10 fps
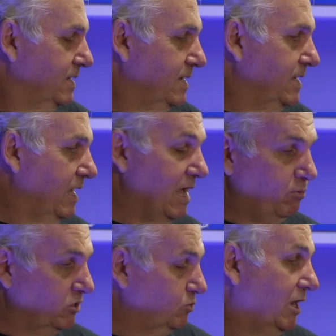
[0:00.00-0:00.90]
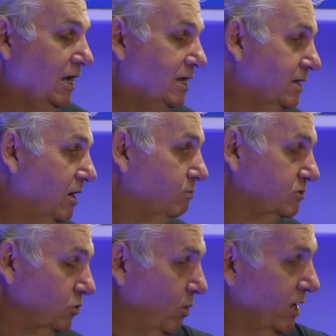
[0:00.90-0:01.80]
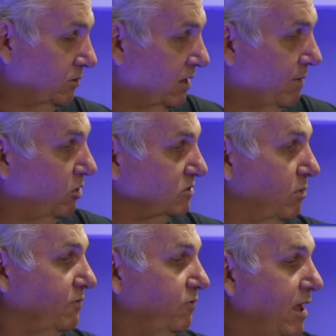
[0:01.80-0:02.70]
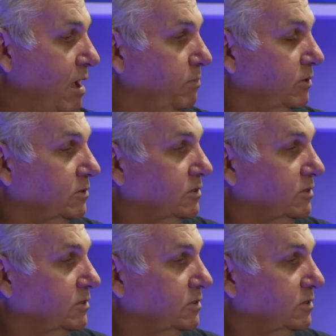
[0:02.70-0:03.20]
Airbox we cleaned up, still waiting on an airbox mud flap.